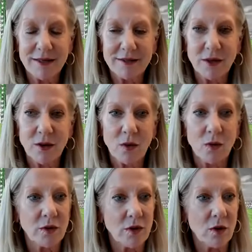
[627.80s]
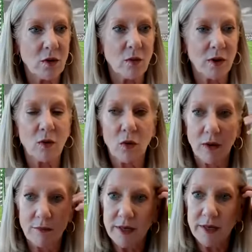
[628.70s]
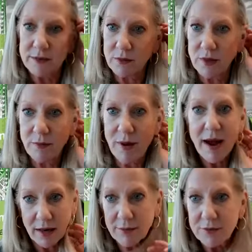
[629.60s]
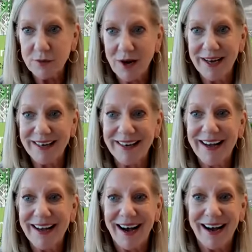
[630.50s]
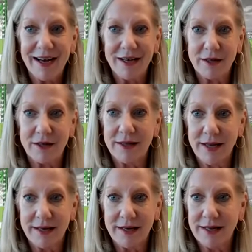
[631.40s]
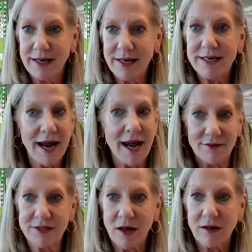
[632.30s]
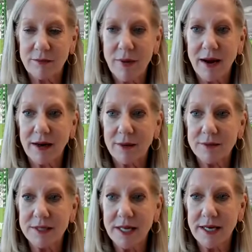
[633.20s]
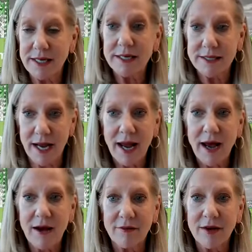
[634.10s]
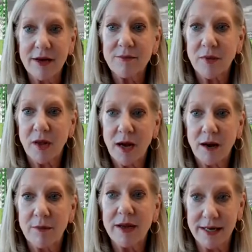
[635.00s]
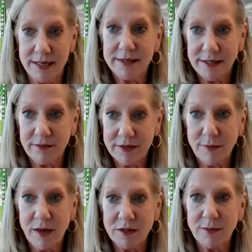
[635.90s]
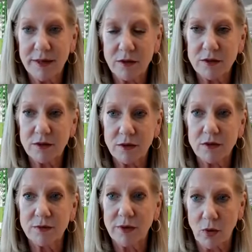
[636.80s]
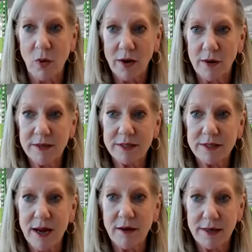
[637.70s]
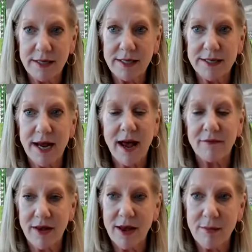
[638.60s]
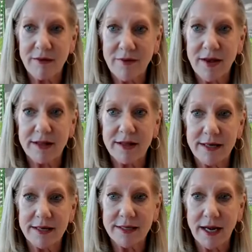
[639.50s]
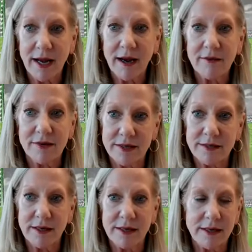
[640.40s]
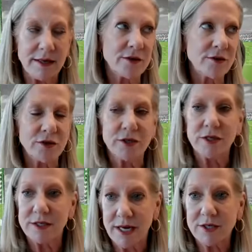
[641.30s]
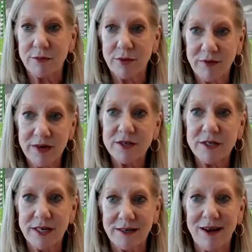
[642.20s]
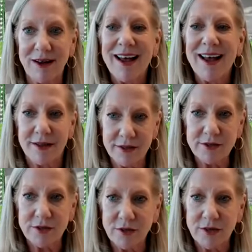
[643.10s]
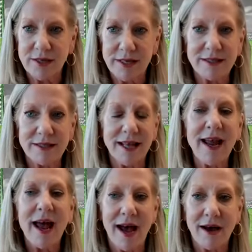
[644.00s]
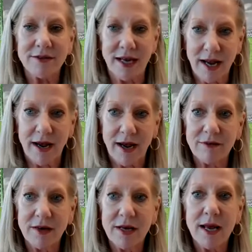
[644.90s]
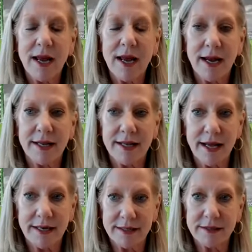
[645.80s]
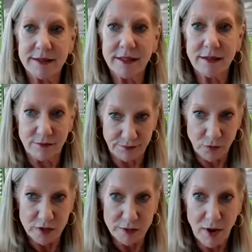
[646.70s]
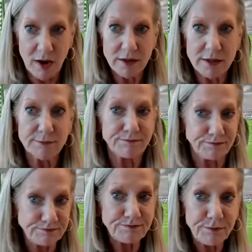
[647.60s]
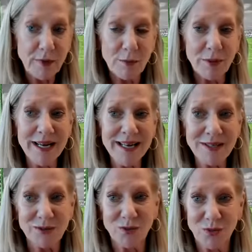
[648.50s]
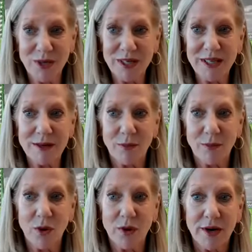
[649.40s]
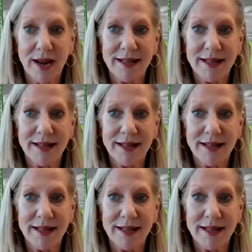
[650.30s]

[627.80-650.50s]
So, you know, what Quorum does, the backups, right? They need to have solid backups. They need to have an incident response plan. Those are requirements now. They need to have MFA. They need to have intrusion detection prevention technology. There's certain things that they have to have, and that incident response plan is really important.